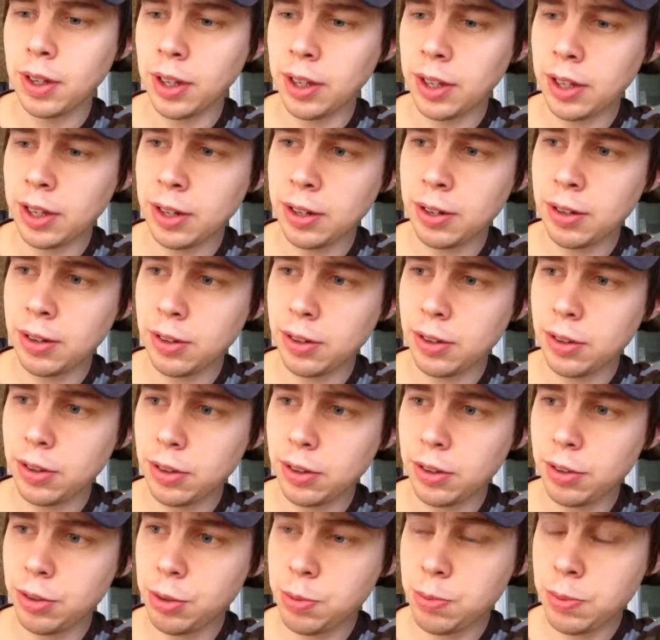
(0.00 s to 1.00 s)
and
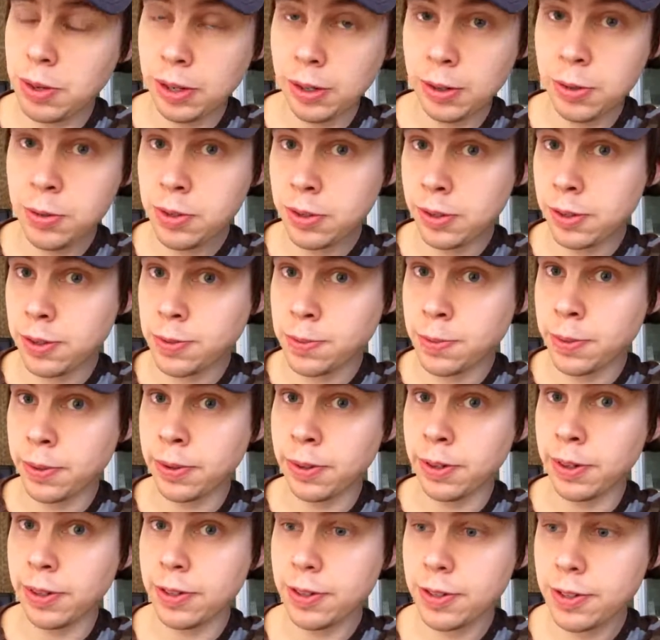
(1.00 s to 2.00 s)
through my own
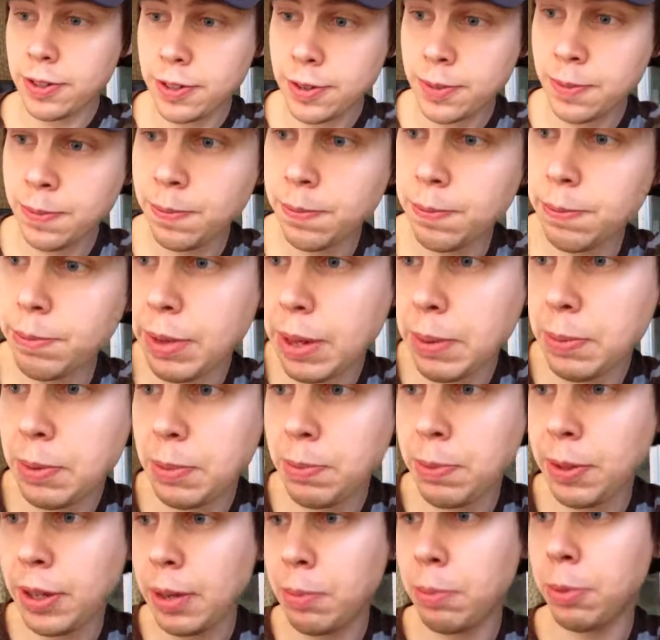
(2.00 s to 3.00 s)
experience, maybe
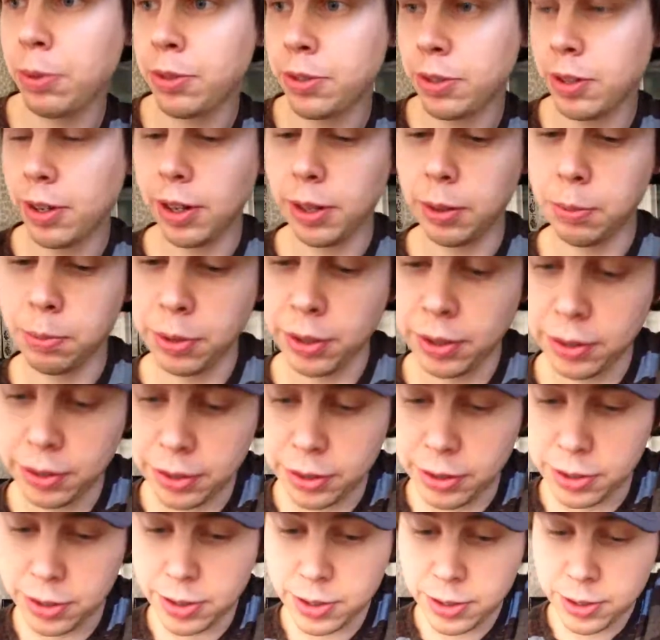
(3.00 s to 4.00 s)
be able to help
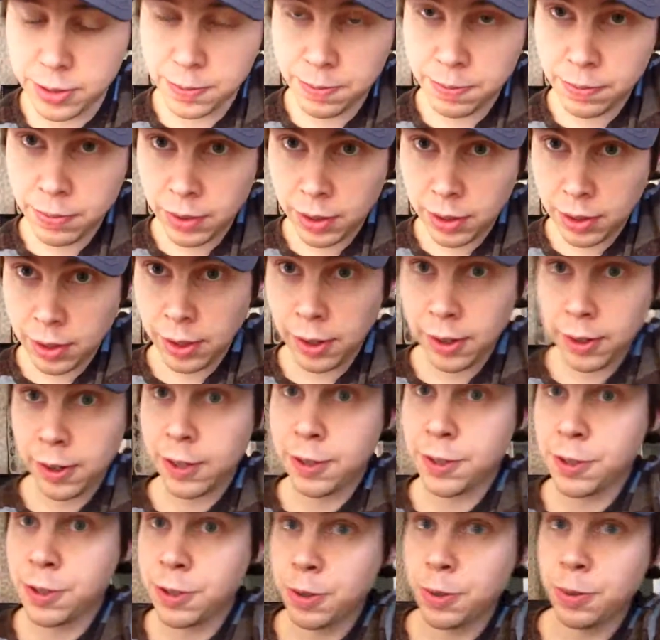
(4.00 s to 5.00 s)
others and
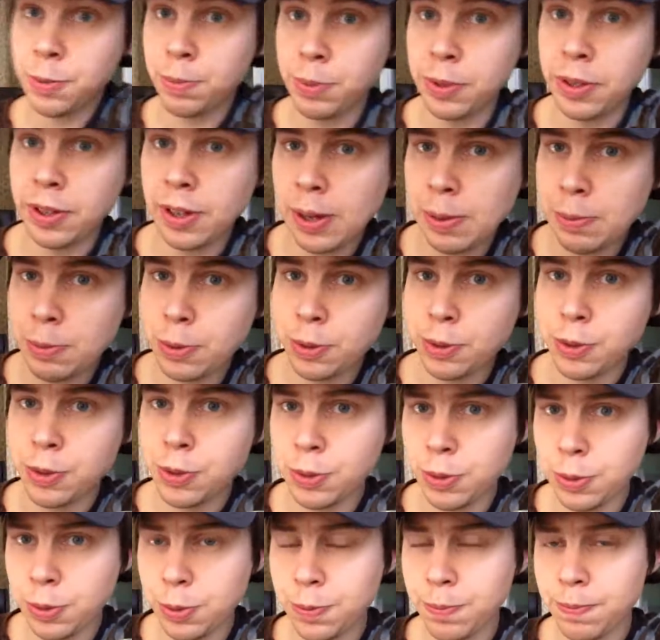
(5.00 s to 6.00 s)
also be able
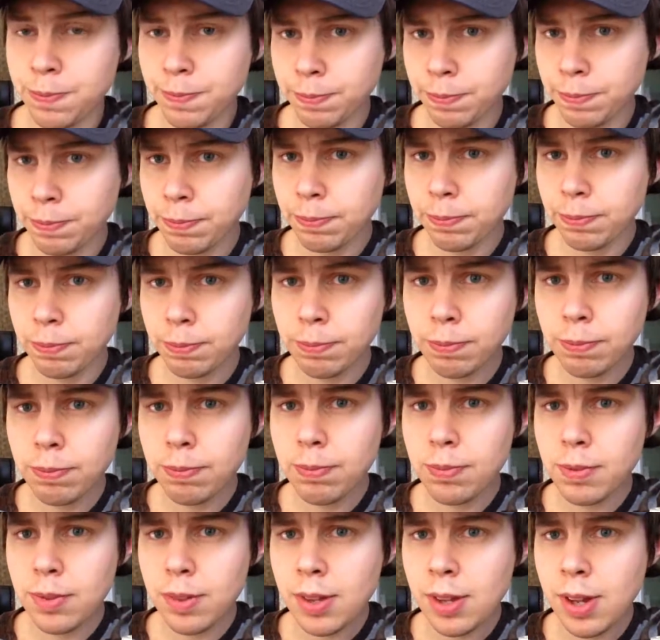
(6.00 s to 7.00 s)
to
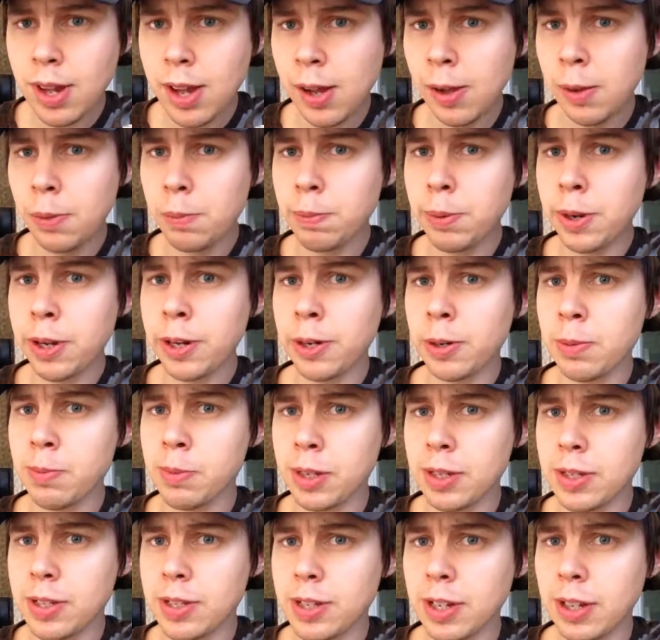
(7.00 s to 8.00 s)
help better
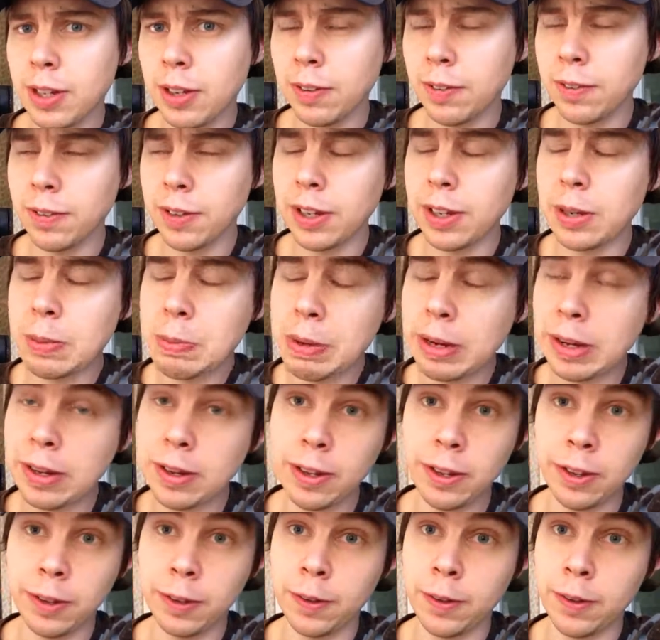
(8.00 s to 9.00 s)
myself and my
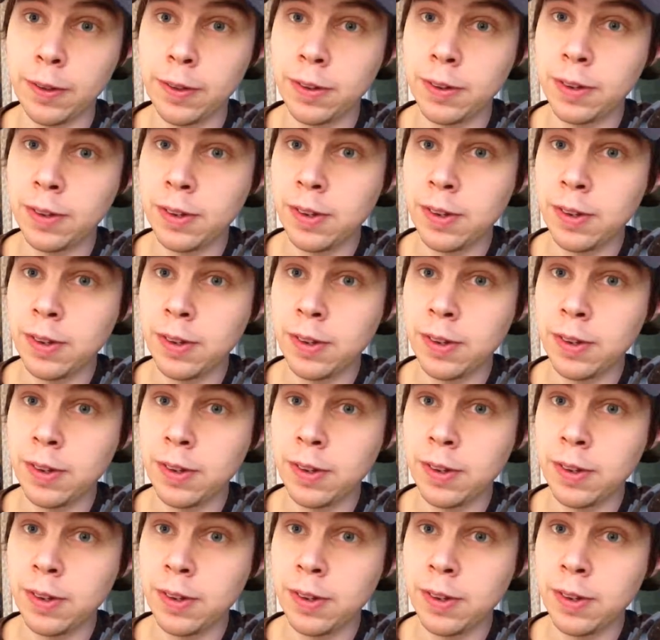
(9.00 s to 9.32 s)
health.